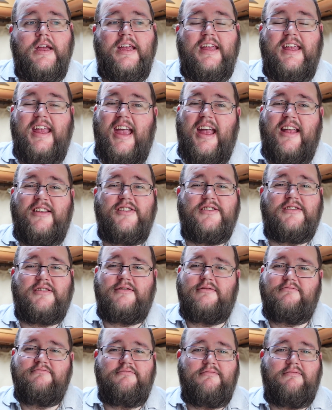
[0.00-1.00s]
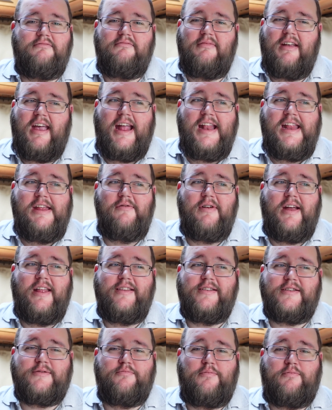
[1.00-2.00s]
Just anywhere
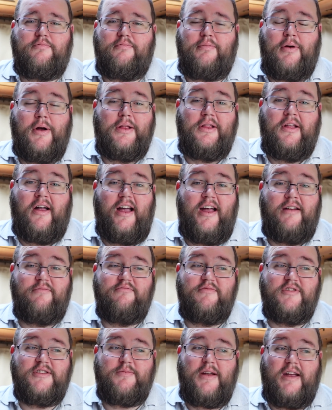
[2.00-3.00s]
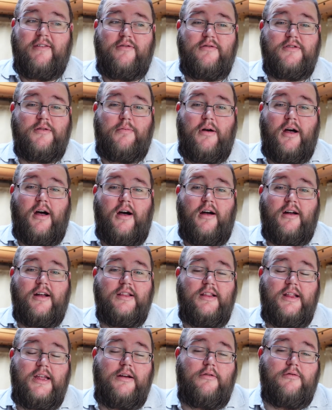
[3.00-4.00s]
that's polite and respectful to park
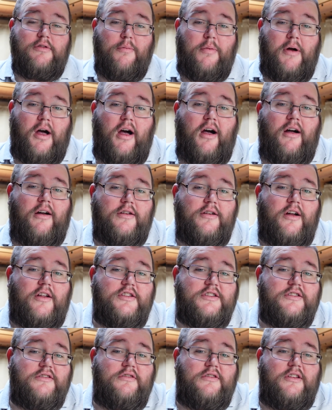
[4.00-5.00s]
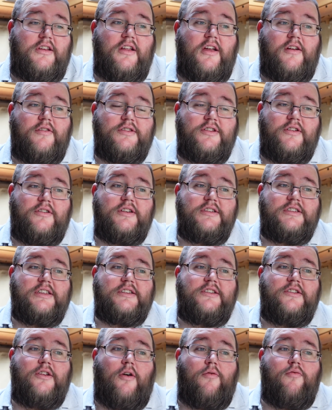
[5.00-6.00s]
and legal to park, as long as
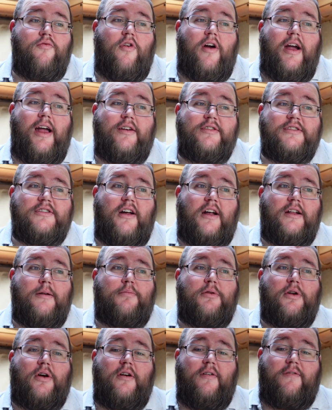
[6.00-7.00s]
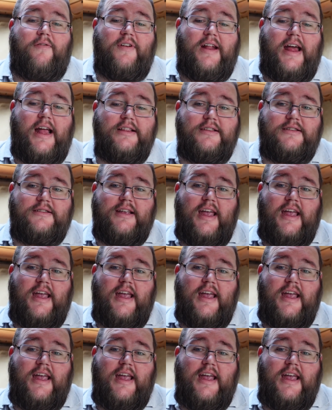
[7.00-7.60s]
it's not right outside a block of flats